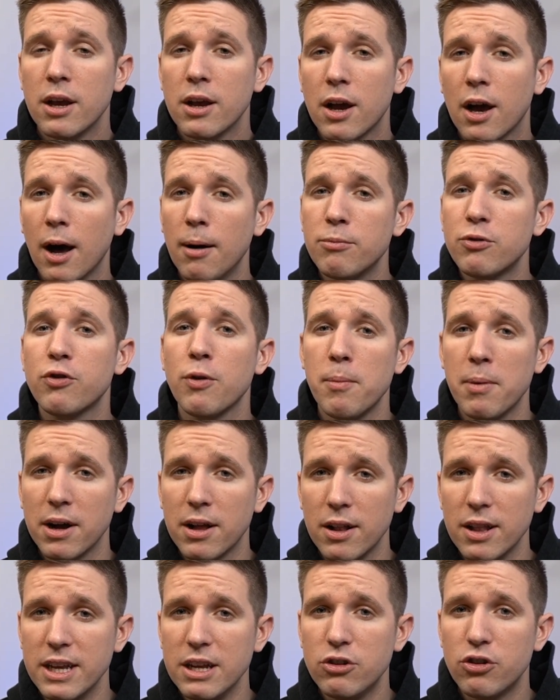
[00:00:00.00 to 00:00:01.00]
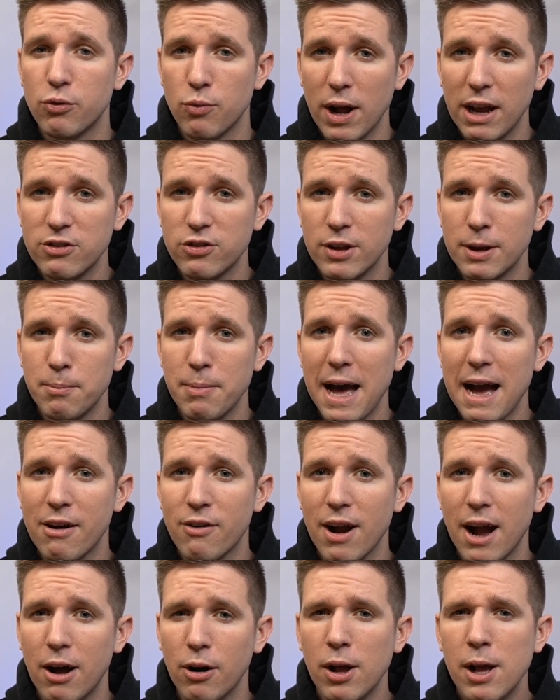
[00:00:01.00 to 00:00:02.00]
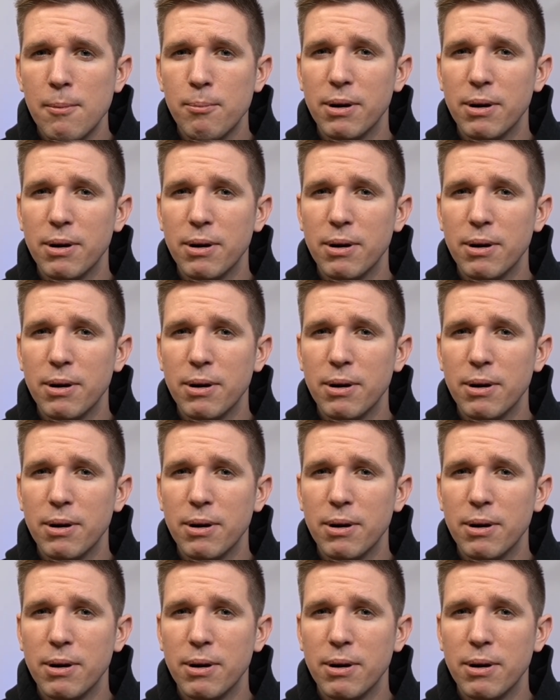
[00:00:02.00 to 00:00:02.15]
comes from a collegiate wrestling background,